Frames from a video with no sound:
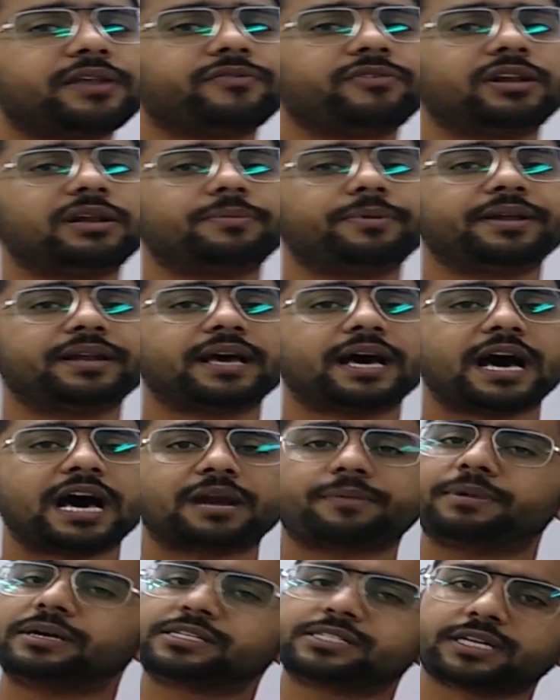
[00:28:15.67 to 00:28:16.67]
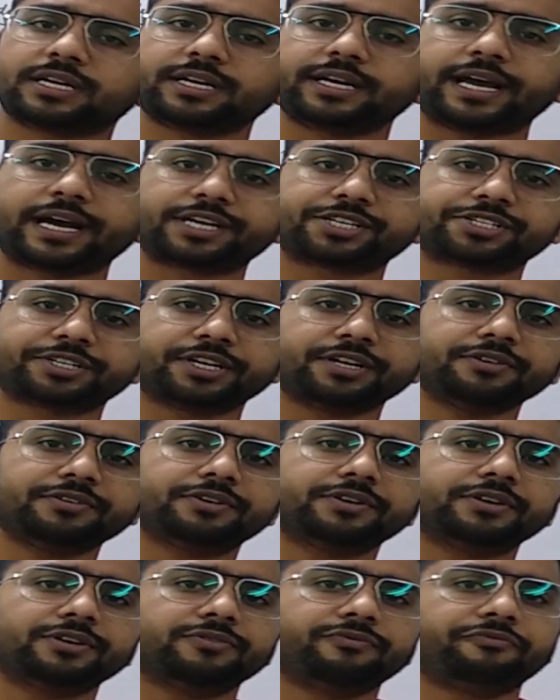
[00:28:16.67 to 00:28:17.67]
will be an armature
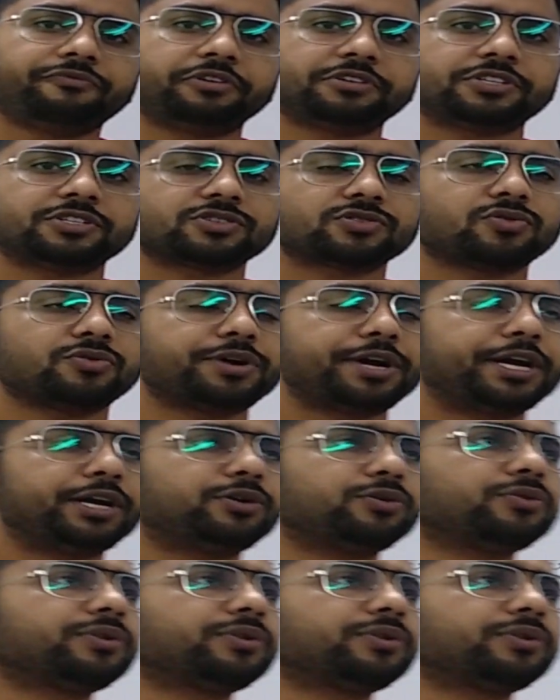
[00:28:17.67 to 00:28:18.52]
reaction which is going to